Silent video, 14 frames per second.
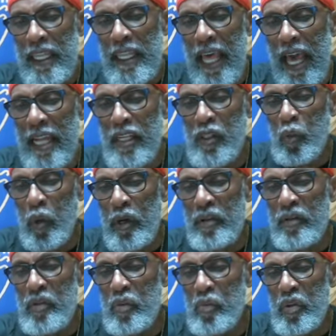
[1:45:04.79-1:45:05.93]
That is one
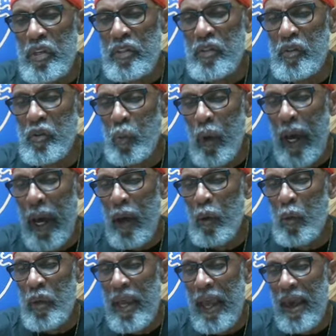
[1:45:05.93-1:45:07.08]
of the reasons why
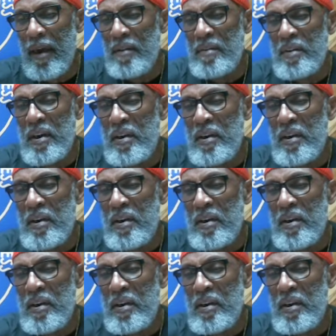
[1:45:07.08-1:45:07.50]
we have